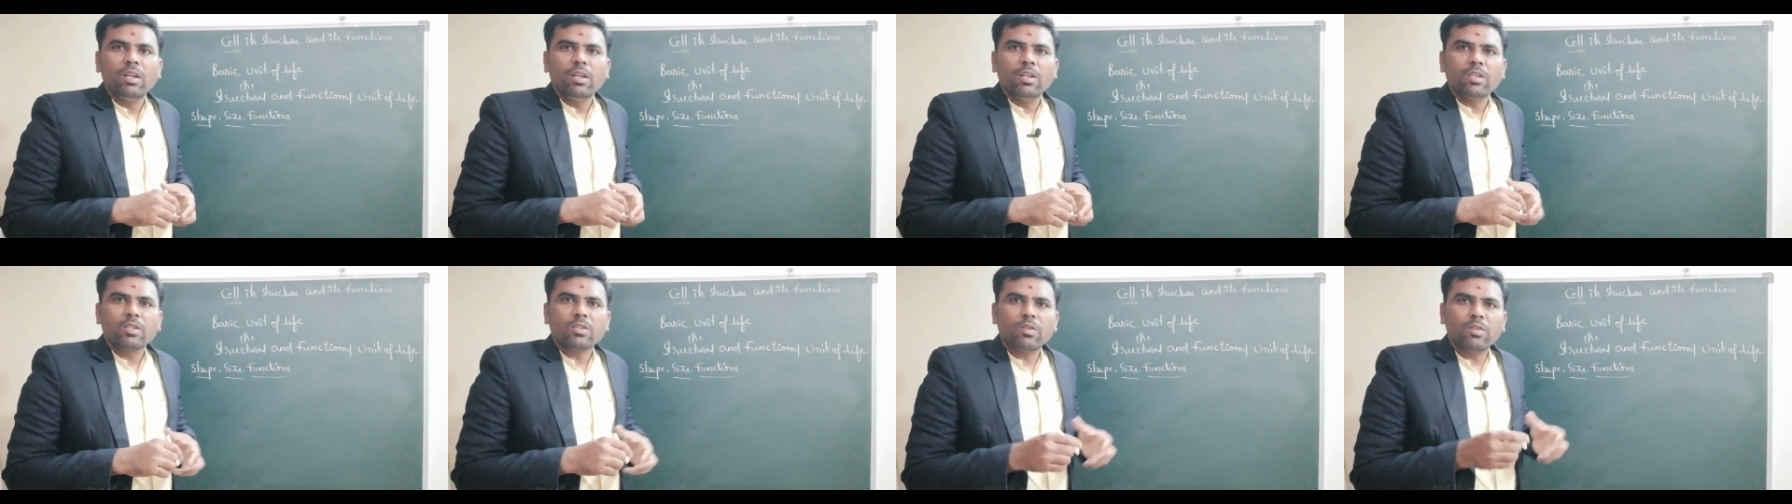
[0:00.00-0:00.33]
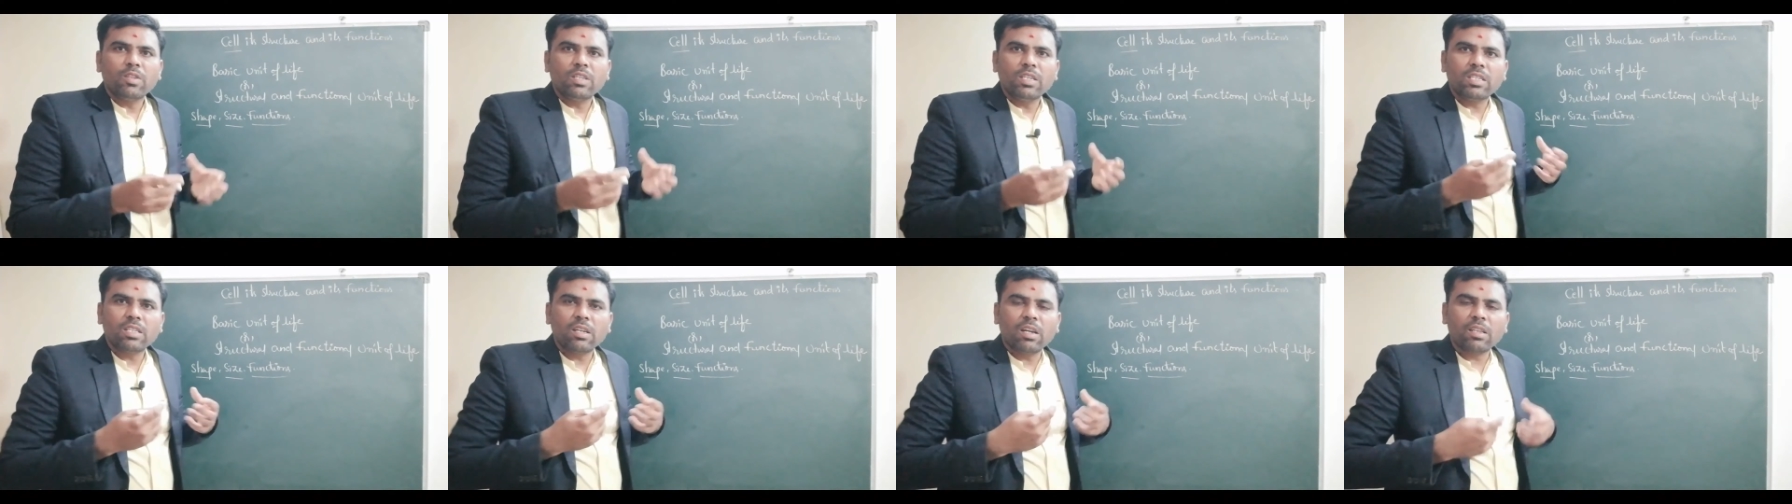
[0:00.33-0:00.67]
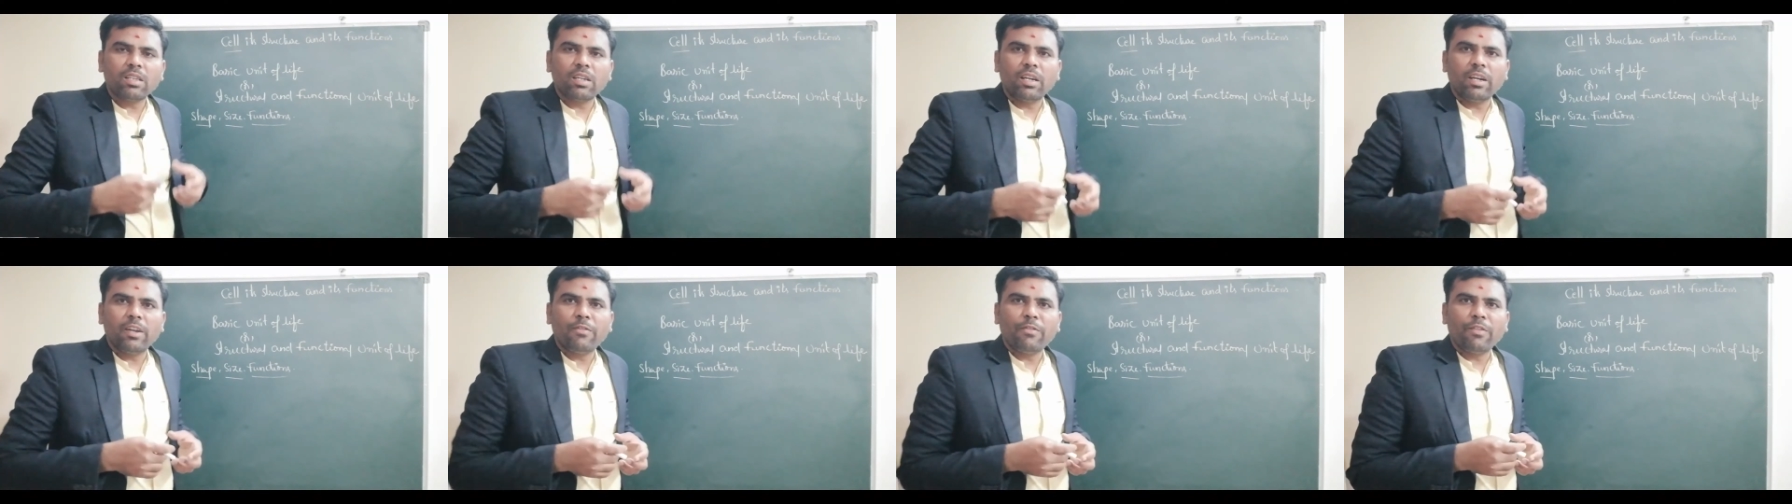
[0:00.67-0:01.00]
So these are
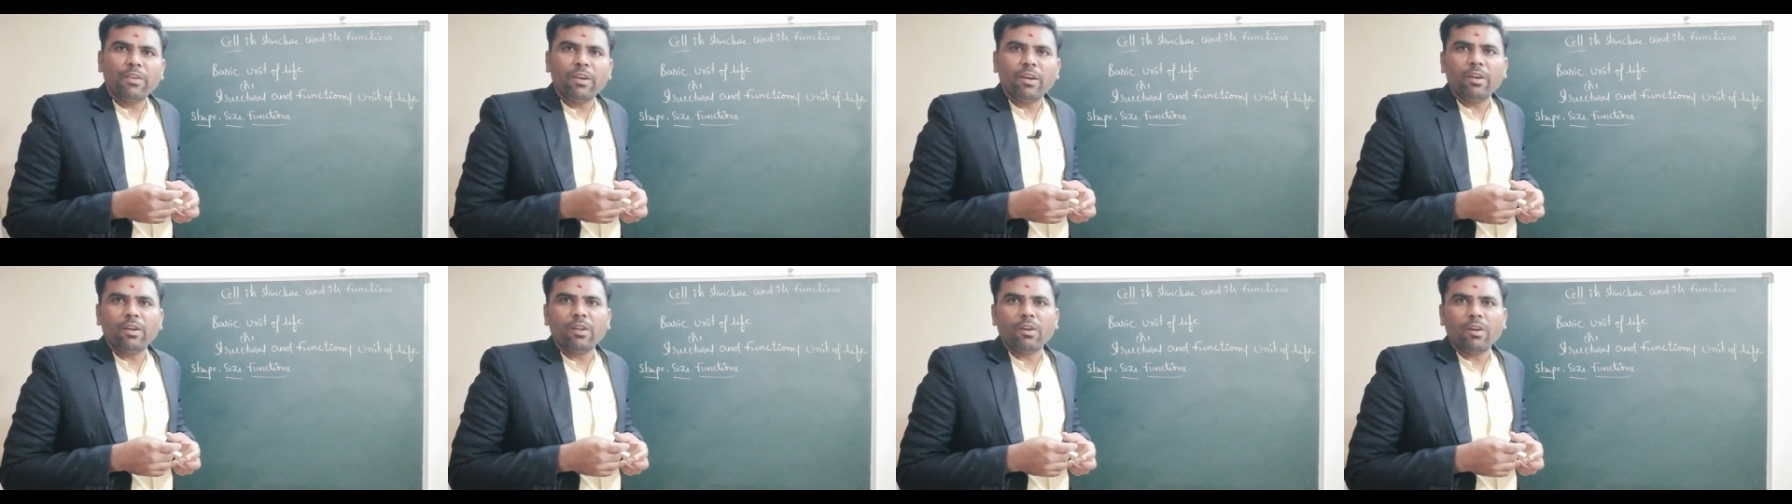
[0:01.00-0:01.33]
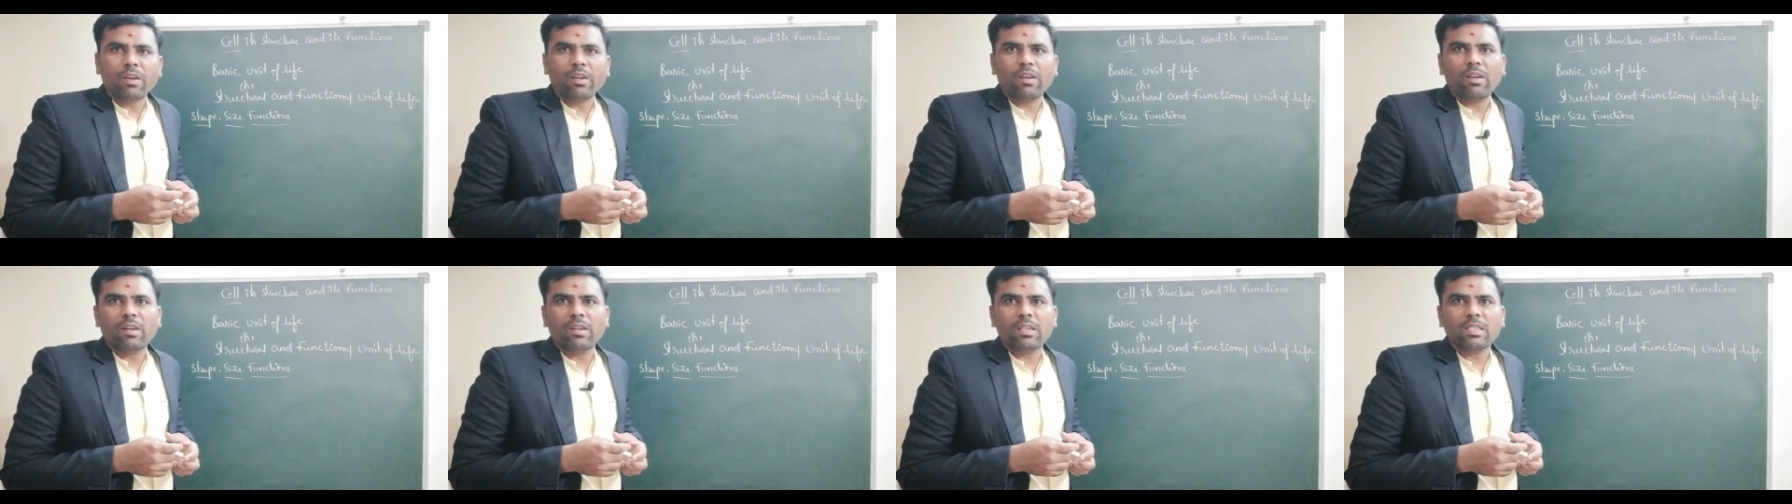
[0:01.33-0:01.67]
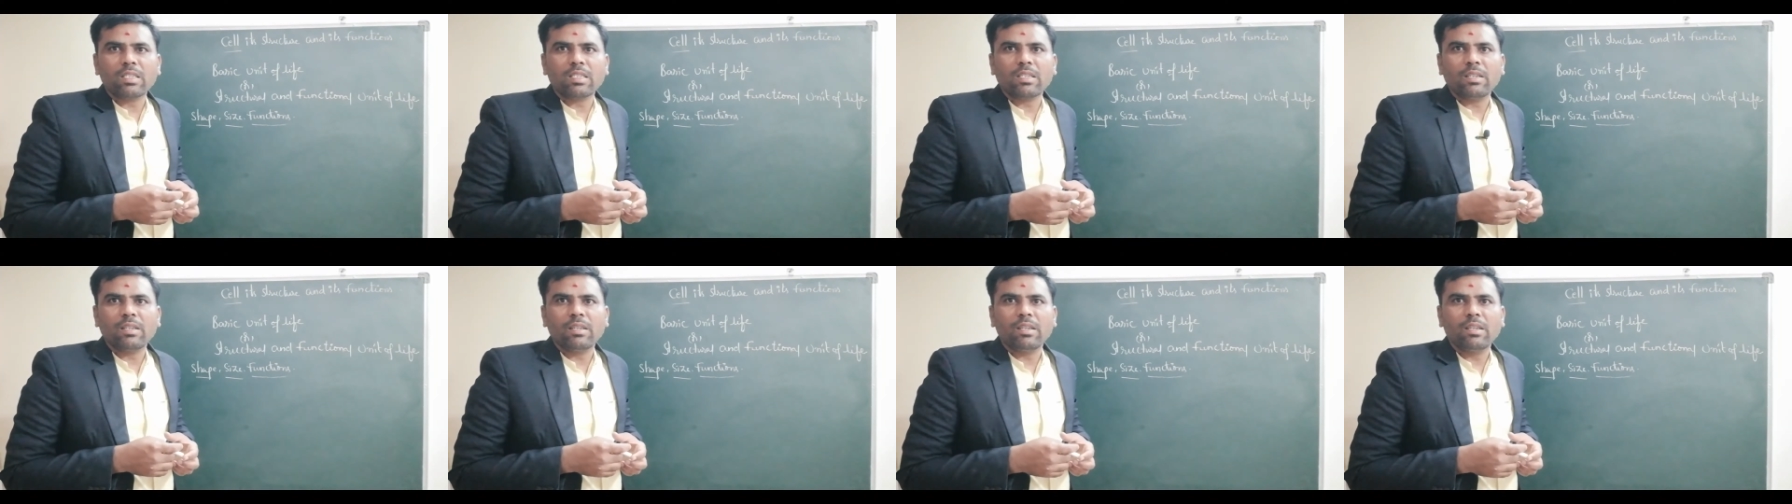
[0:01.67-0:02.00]
the different
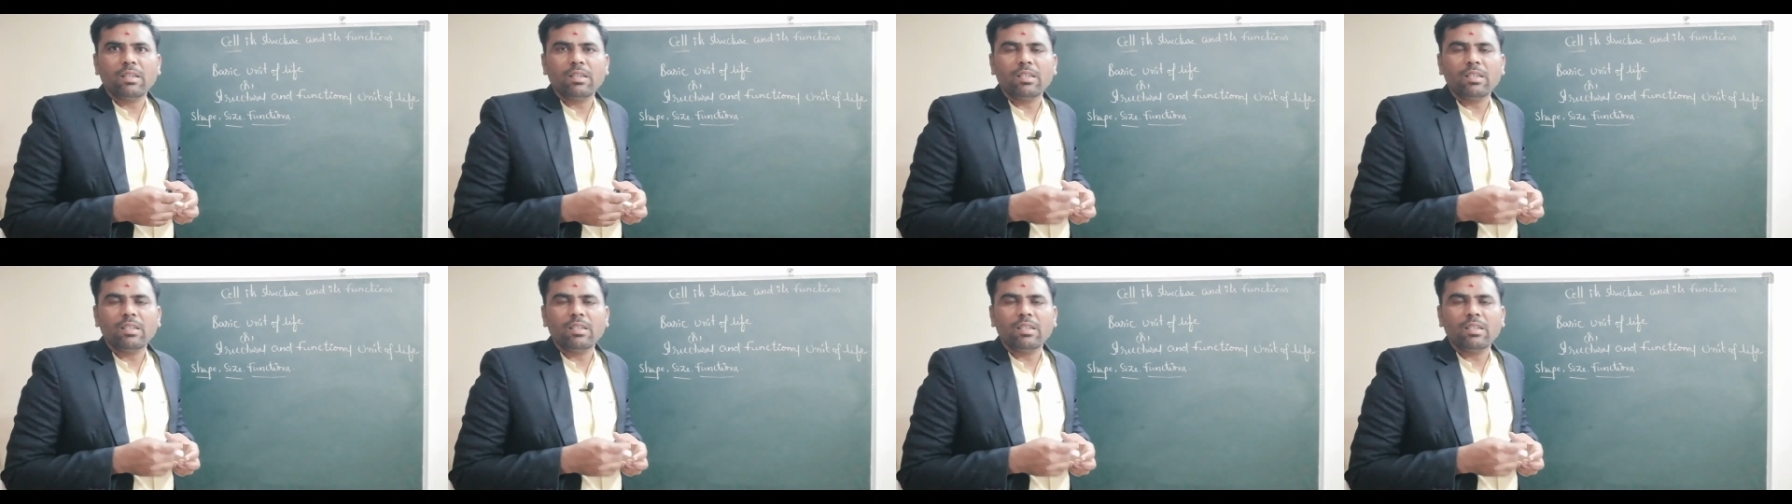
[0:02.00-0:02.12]
organs